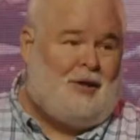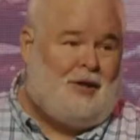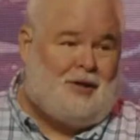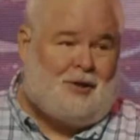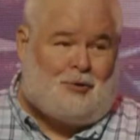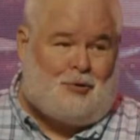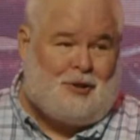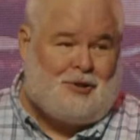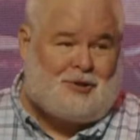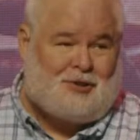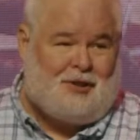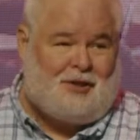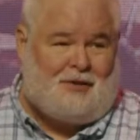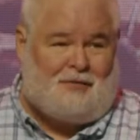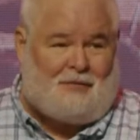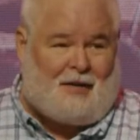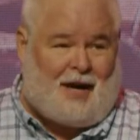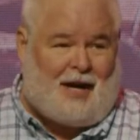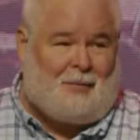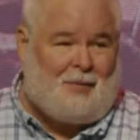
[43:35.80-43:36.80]
in a Christian
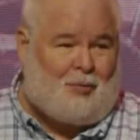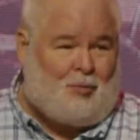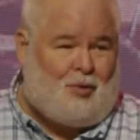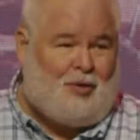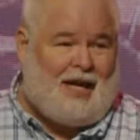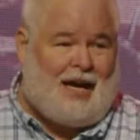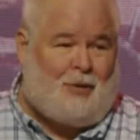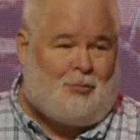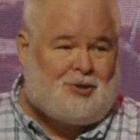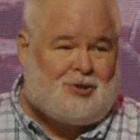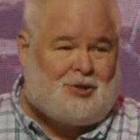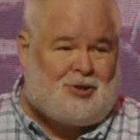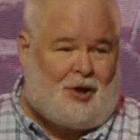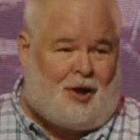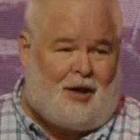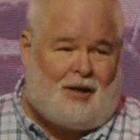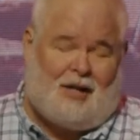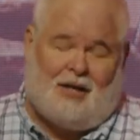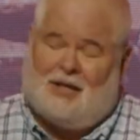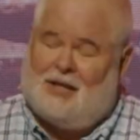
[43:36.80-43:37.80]
environment where that was
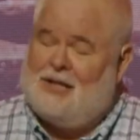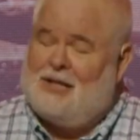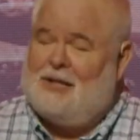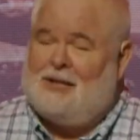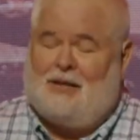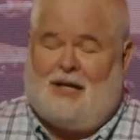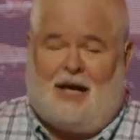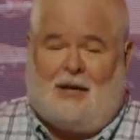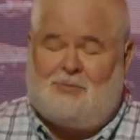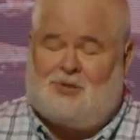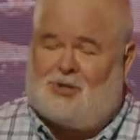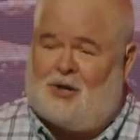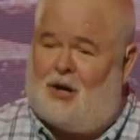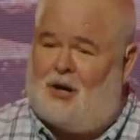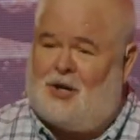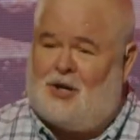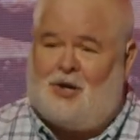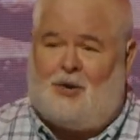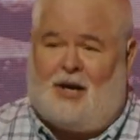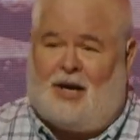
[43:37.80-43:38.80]
taught, I'm
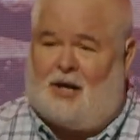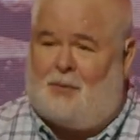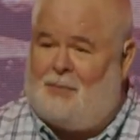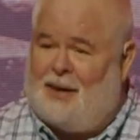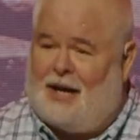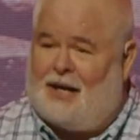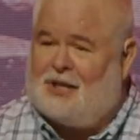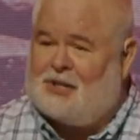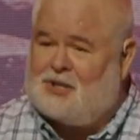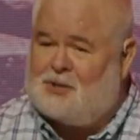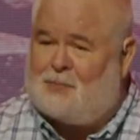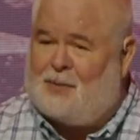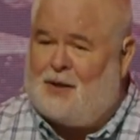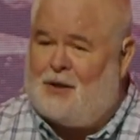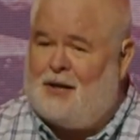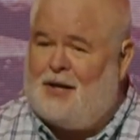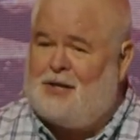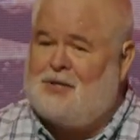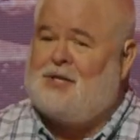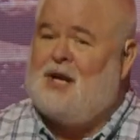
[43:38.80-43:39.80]
sorry you had a bad
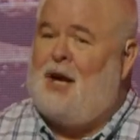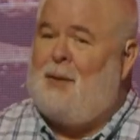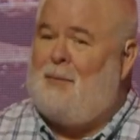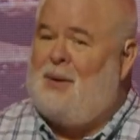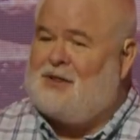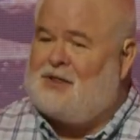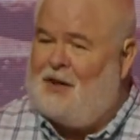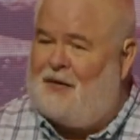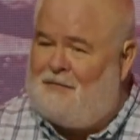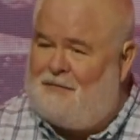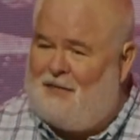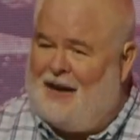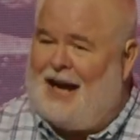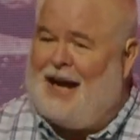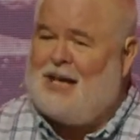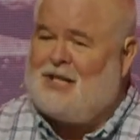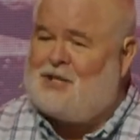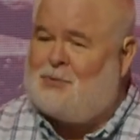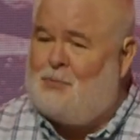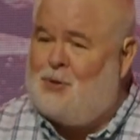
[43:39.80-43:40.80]
experience, but the
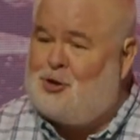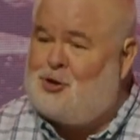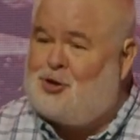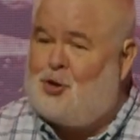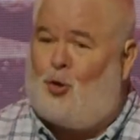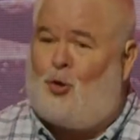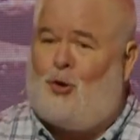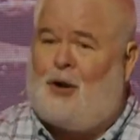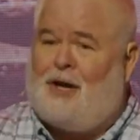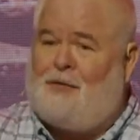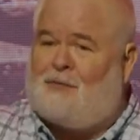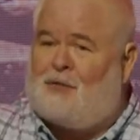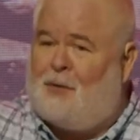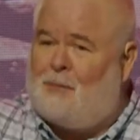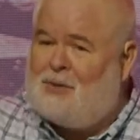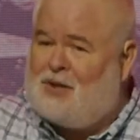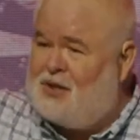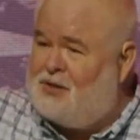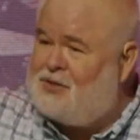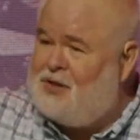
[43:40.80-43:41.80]
vast majority from
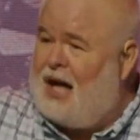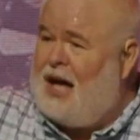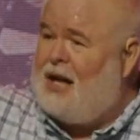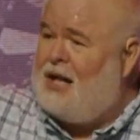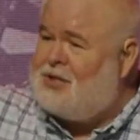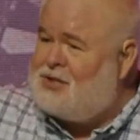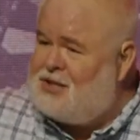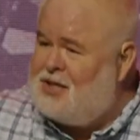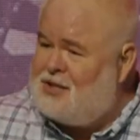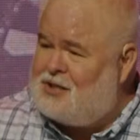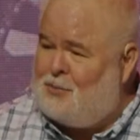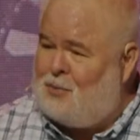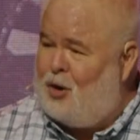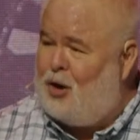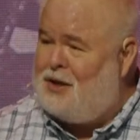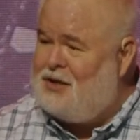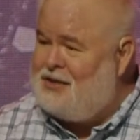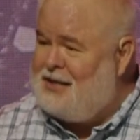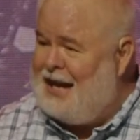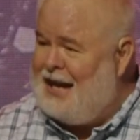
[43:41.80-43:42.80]
Catholicism
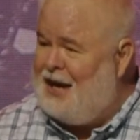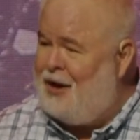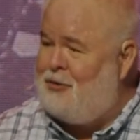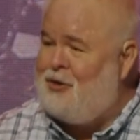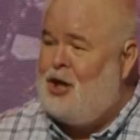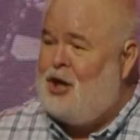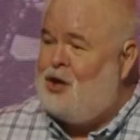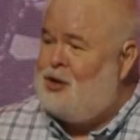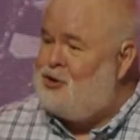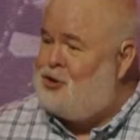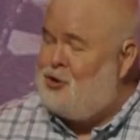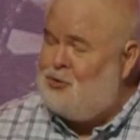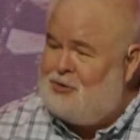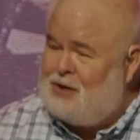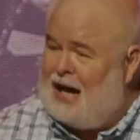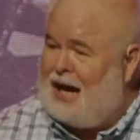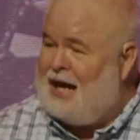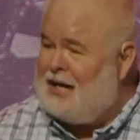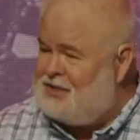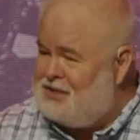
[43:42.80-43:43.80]
on down do
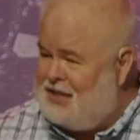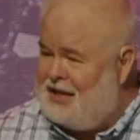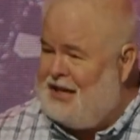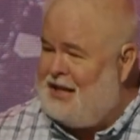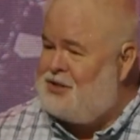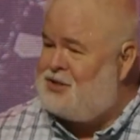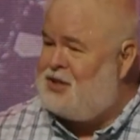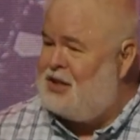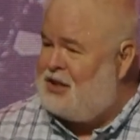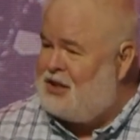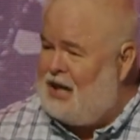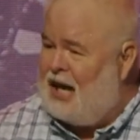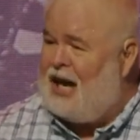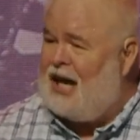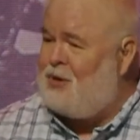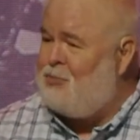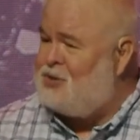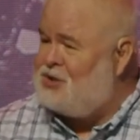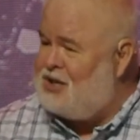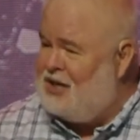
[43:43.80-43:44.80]
not teach that
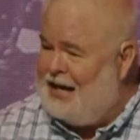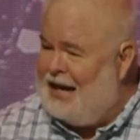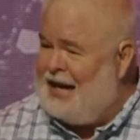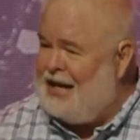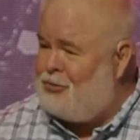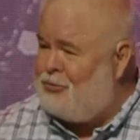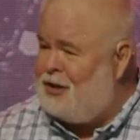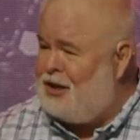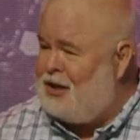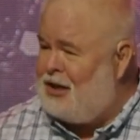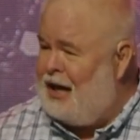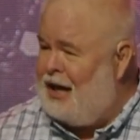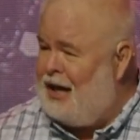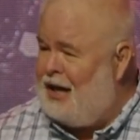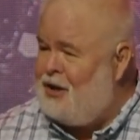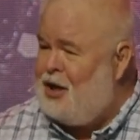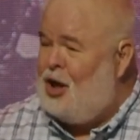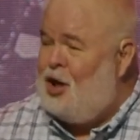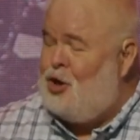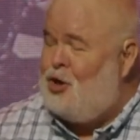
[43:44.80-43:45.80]
God was an angry
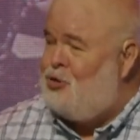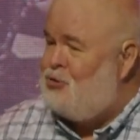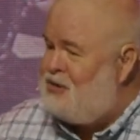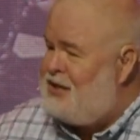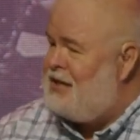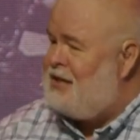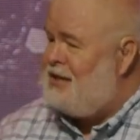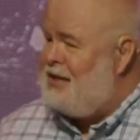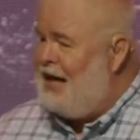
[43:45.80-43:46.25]
God who didn't